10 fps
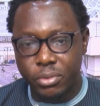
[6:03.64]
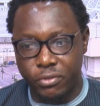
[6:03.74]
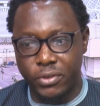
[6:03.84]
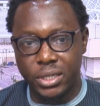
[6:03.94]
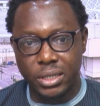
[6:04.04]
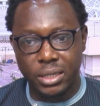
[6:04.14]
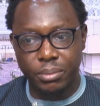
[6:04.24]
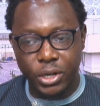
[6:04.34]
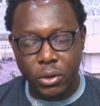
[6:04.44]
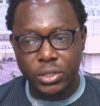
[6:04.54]
profession
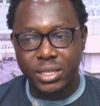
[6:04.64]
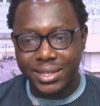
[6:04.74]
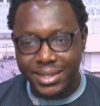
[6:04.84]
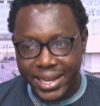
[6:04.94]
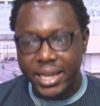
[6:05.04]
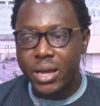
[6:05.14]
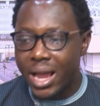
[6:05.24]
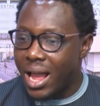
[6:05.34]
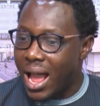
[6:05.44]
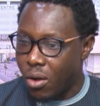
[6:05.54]
because they
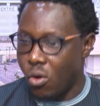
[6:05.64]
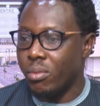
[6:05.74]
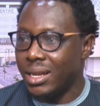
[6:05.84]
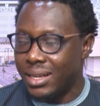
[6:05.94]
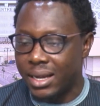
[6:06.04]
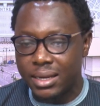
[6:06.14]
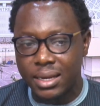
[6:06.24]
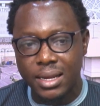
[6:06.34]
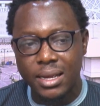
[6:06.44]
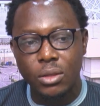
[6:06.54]
are committed
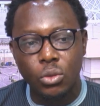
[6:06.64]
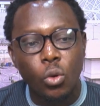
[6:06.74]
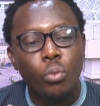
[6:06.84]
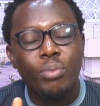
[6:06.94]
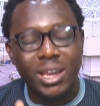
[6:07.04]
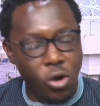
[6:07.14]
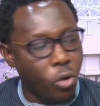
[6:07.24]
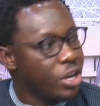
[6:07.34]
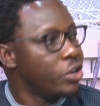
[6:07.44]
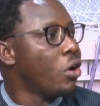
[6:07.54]
to
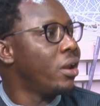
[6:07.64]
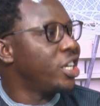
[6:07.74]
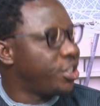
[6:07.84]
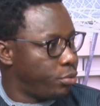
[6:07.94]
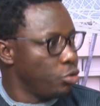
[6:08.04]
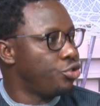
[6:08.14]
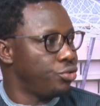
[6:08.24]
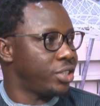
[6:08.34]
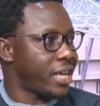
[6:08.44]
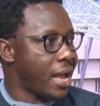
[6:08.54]
becoming knowledge
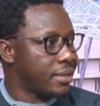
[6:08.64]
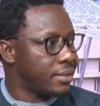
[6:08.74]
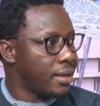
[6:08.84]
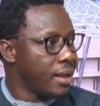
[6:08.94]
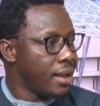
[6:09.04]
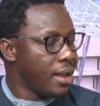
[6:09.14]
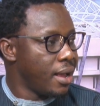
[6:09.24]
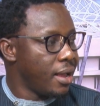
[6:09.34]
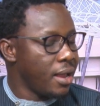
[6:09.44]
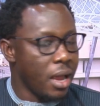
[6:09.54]
producers,
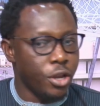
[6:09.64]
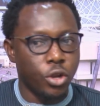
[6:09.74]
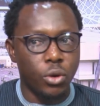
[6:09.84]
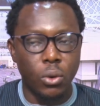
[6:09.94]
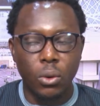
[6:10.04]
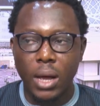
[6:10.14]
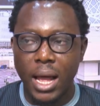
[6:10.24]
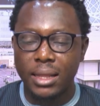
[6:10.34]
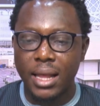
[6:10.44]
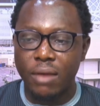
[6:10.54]
you know,
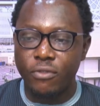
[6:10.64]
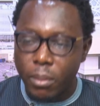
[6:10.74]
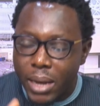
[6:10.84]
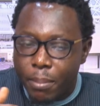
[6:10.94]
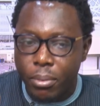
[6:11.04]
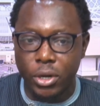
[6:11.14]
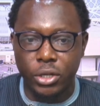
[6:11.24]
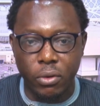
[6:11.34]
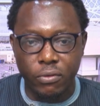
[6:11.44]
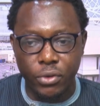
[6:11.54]
and from that
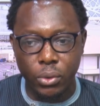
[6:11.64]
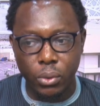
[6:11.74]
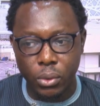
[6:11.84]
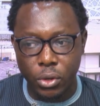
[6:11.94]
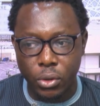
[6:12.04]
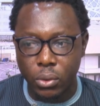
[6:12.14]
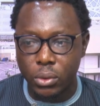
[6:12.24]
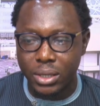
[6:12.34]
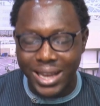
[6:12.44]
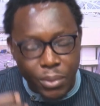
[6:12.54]
point of view, you know,
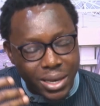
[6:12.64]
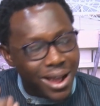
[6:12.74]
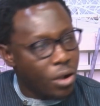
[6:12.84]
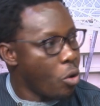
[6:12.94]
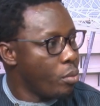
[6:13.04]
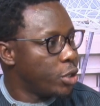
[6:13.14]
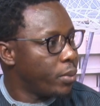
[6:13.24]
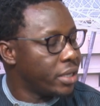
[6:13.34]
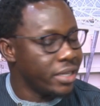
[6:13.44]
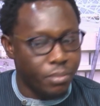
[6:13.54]
that with that
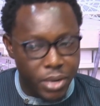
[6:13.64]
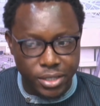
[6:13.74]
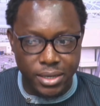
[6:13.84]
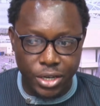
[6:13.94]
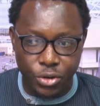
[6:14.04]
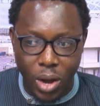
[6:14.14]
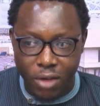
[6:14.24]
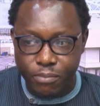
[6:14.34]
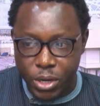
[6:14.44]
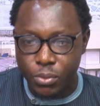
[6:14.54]
commitment, it means that you
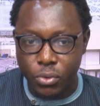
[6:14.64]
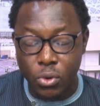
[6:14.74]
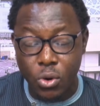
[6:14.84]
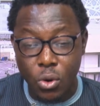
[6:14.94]
have people